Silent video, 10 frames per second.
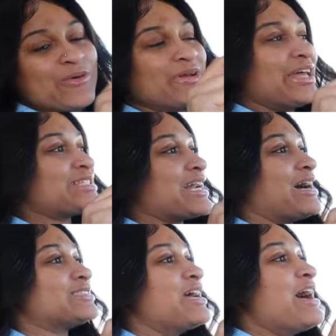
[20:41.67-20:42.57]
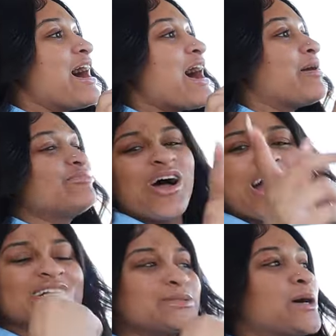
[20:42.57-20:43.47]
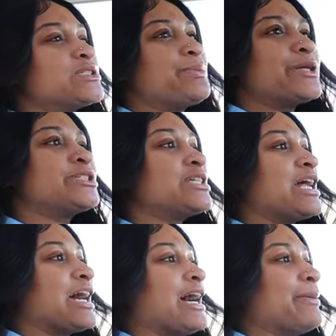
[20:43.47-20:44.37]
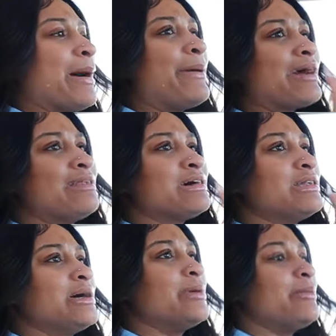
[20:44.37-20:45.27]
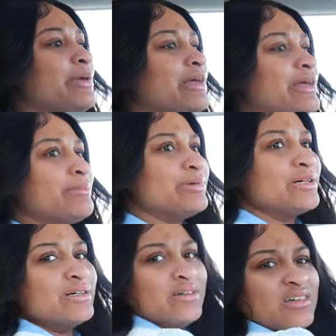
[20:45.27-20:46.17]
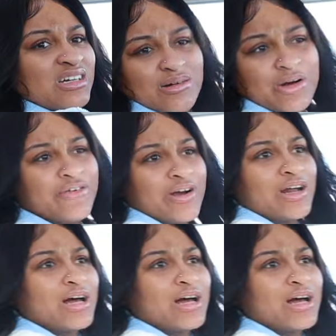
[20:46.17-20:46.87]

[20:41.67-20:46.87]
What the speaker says: when we get to the house, I could just post the pictures that I got. My back will look a little bit big, but we'll figure